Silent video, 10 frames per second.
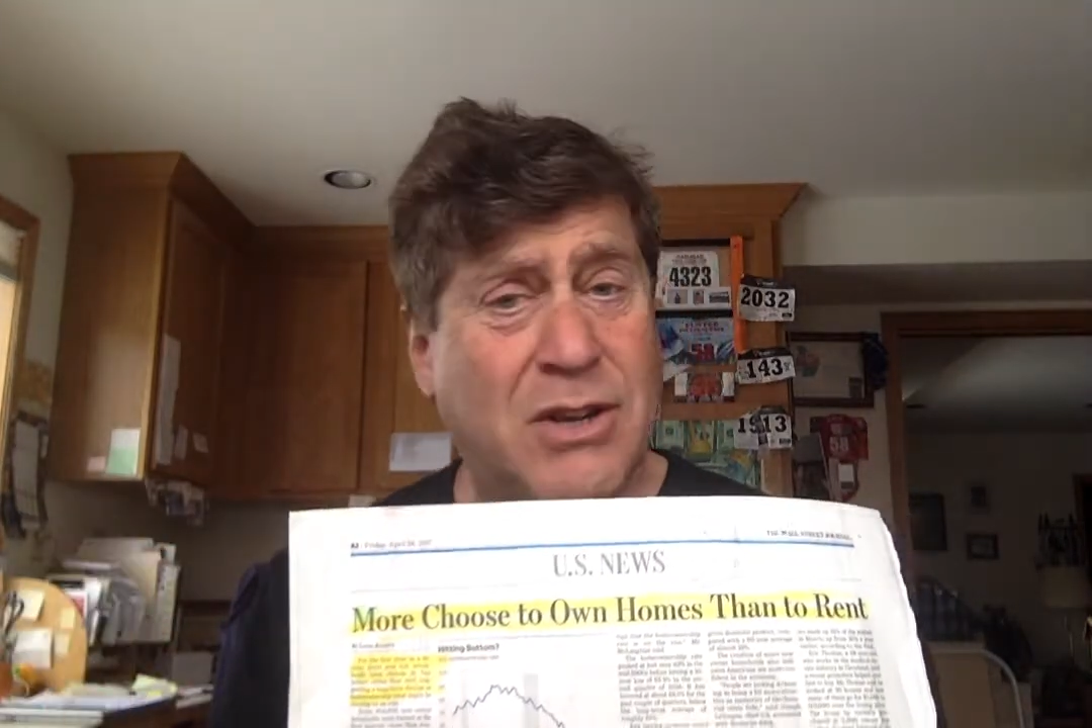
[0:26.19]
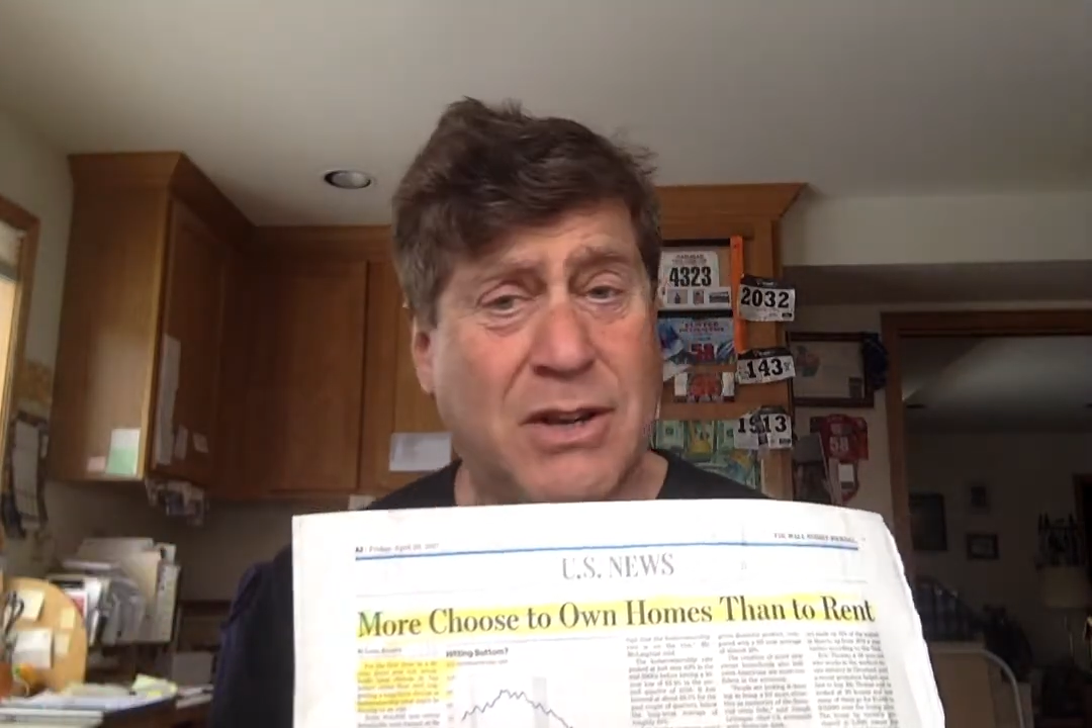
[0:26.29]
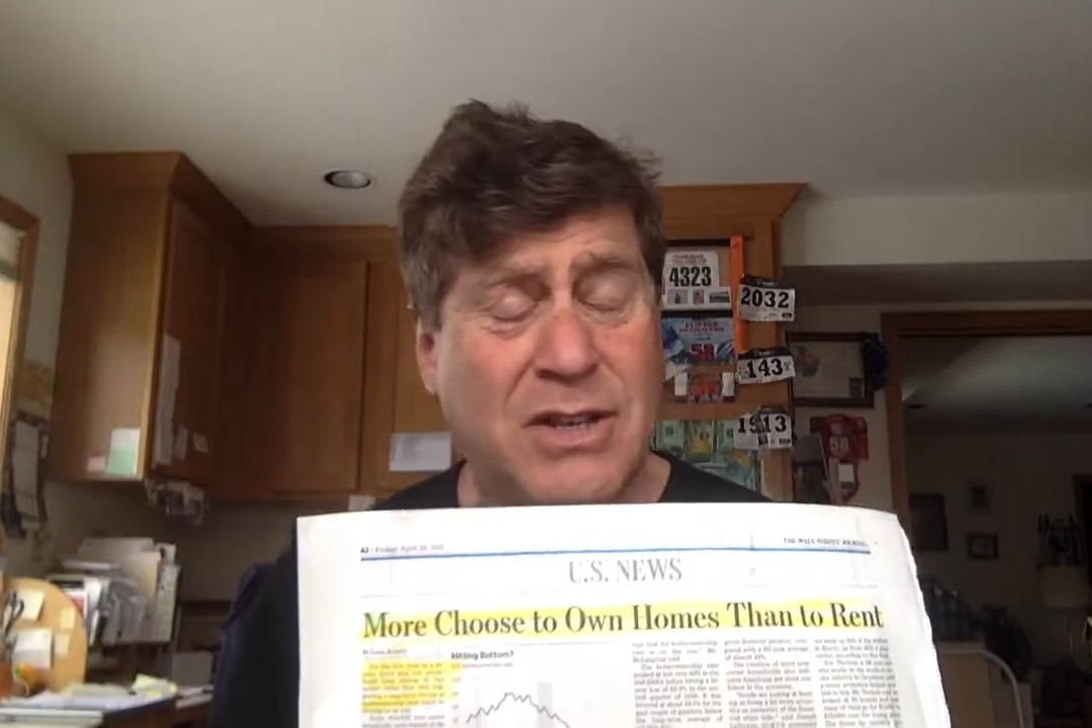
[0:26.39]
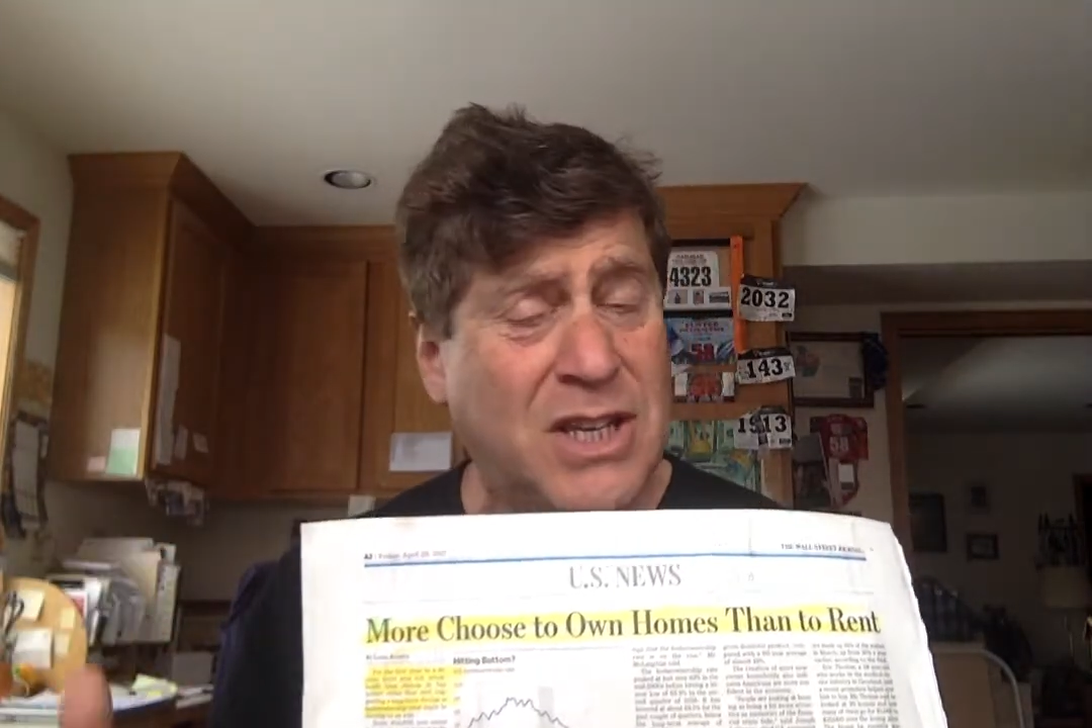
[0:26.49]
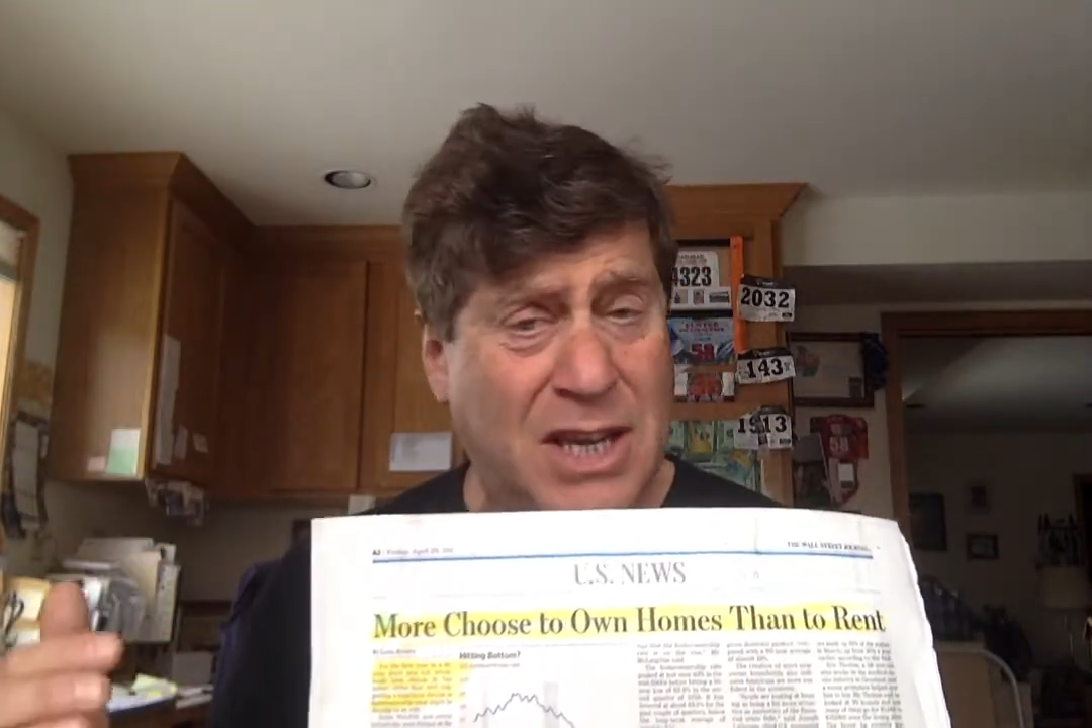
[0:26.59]

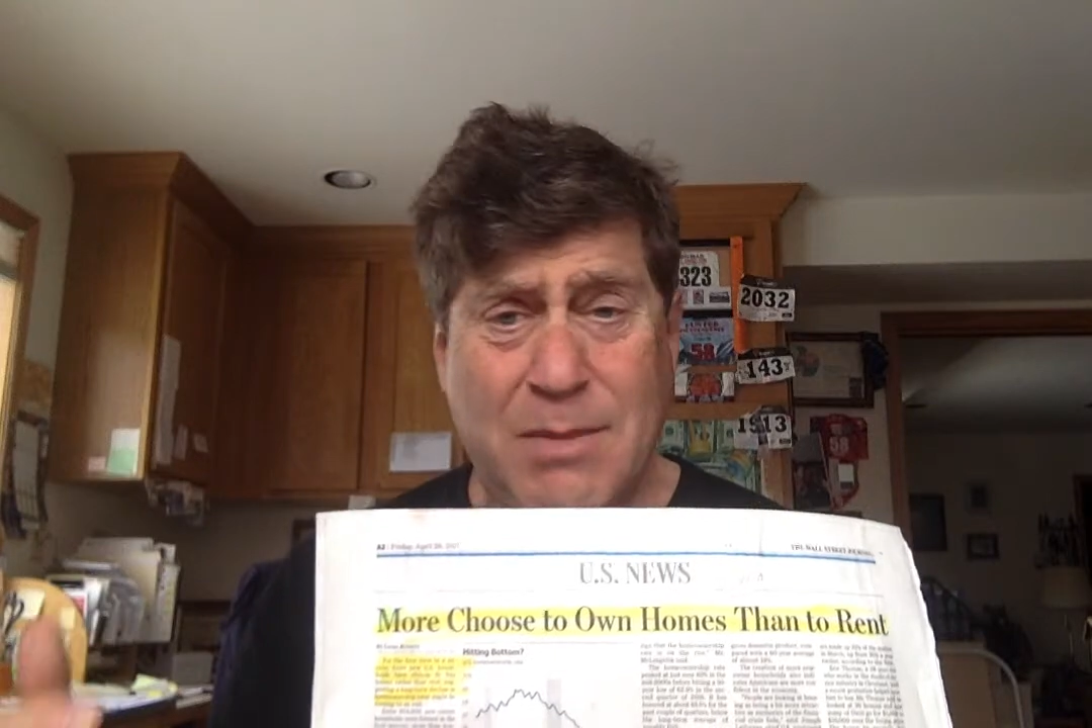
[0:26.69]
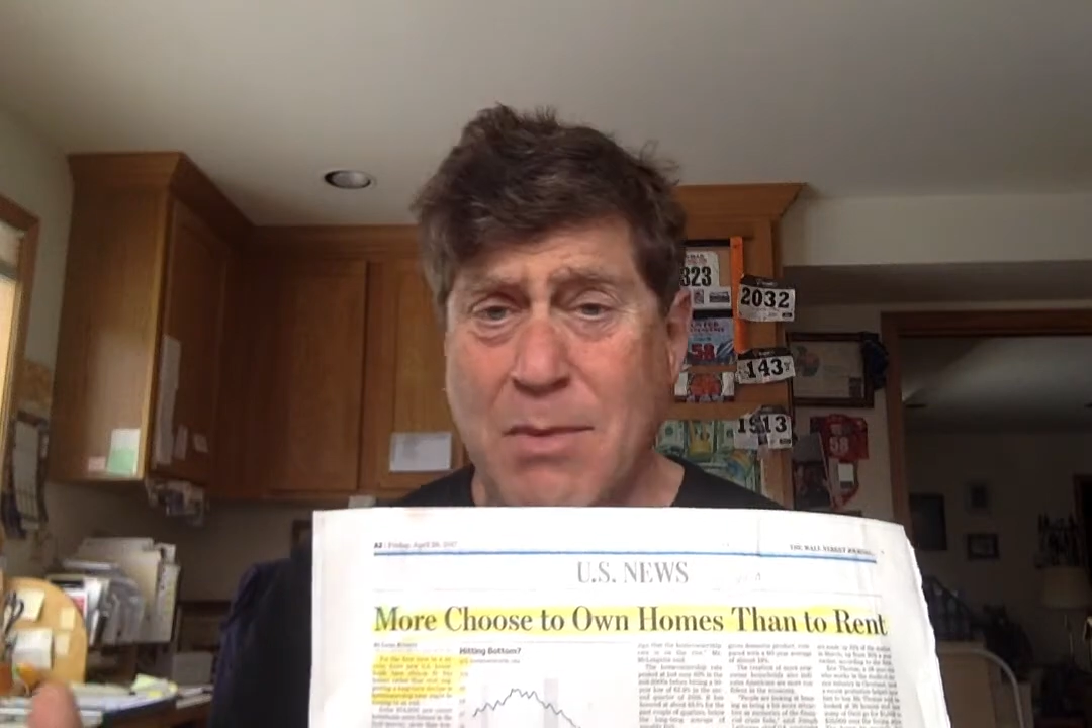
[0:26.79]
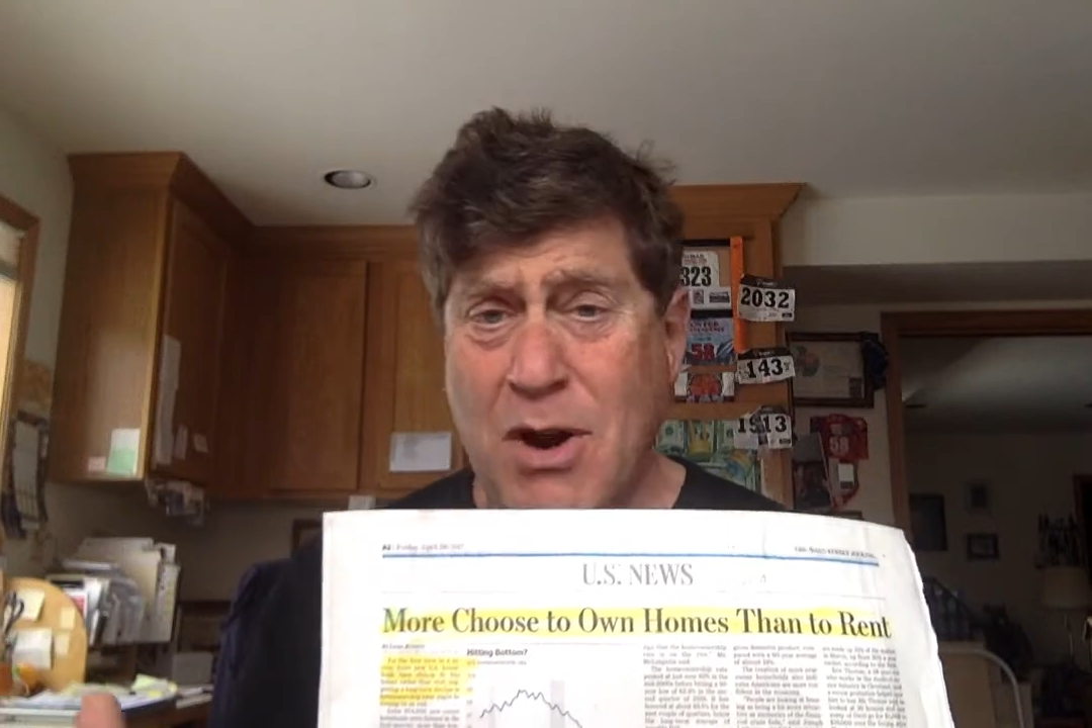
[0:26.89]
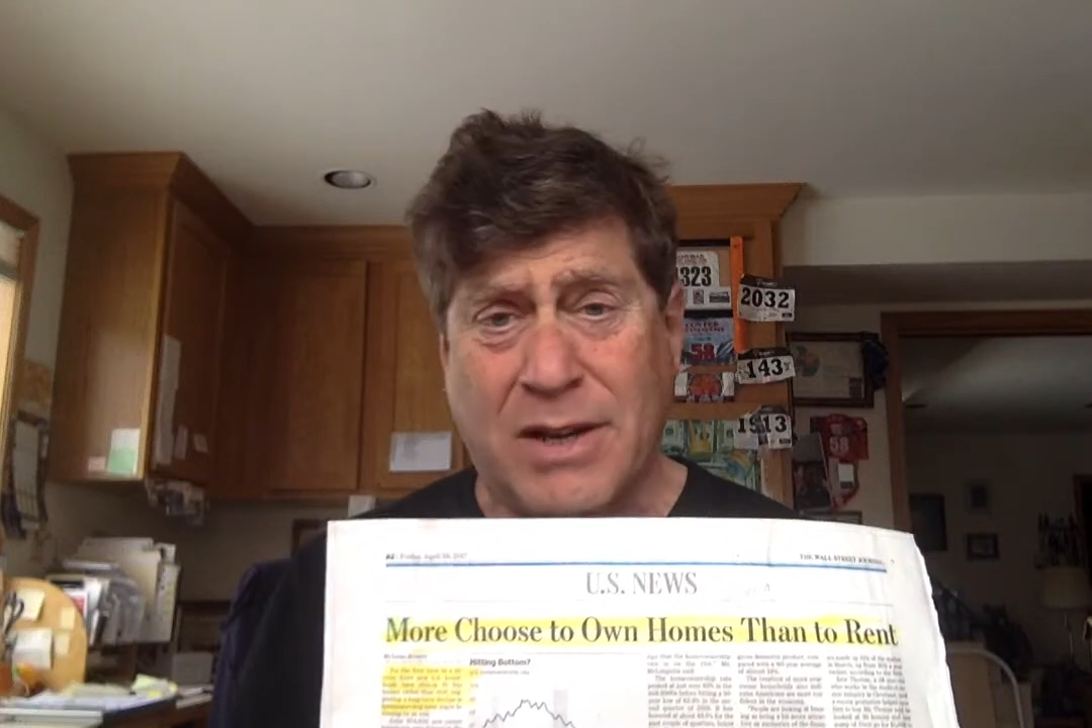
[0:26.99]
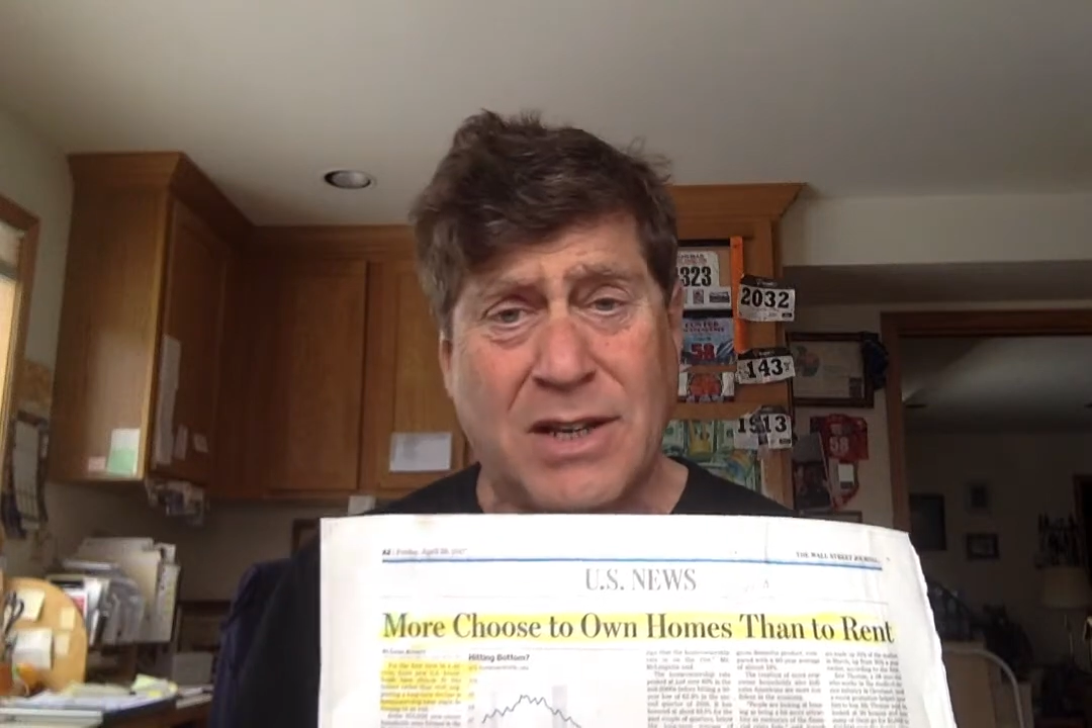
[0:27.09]
good in key
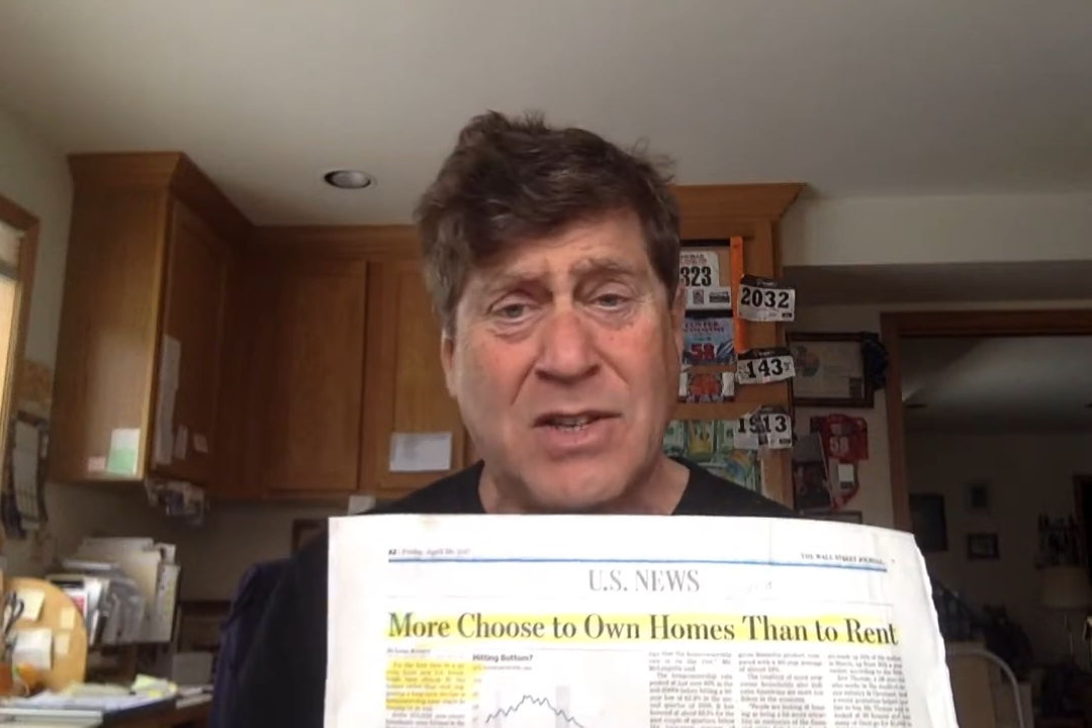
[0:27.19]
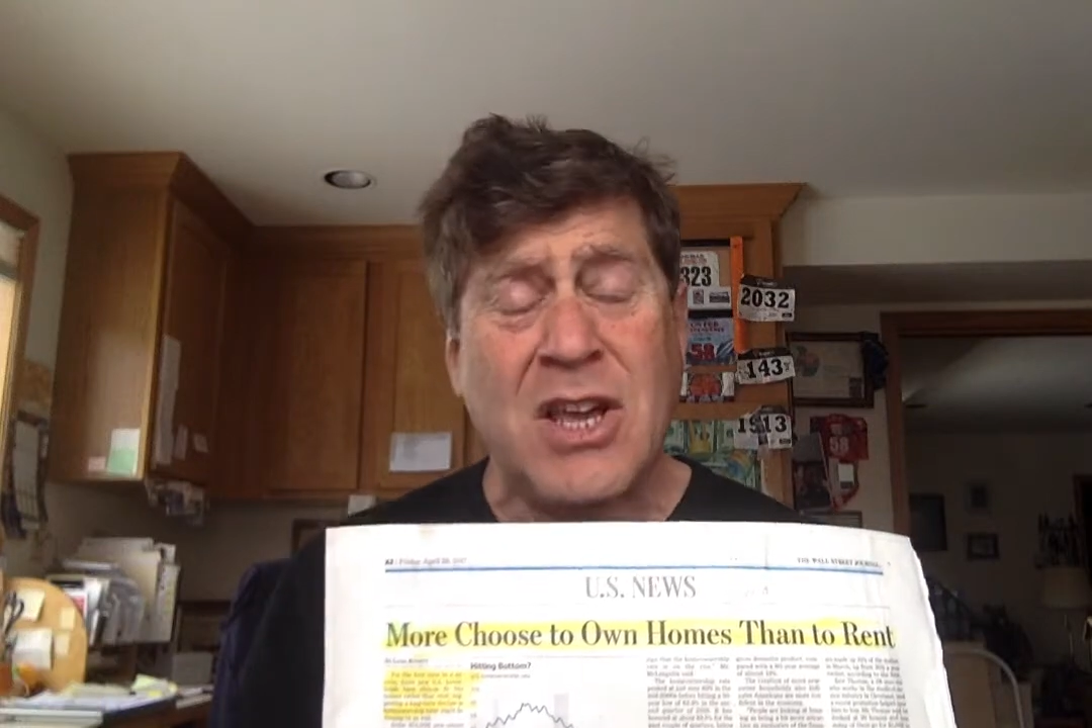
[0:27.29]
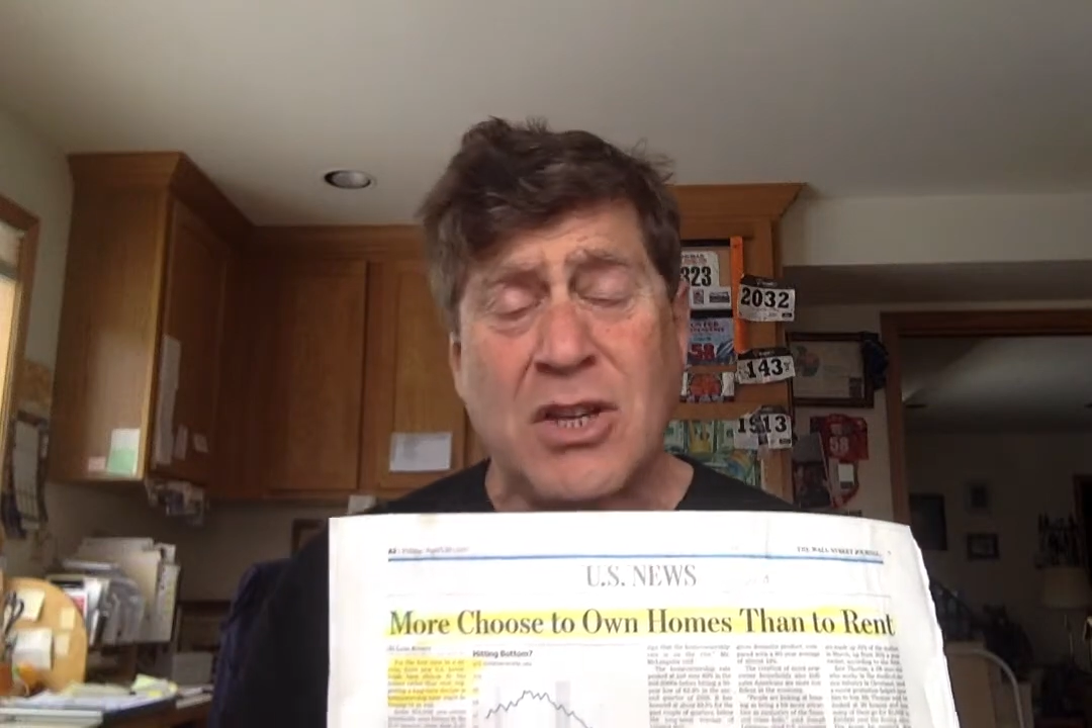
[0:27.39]
markets,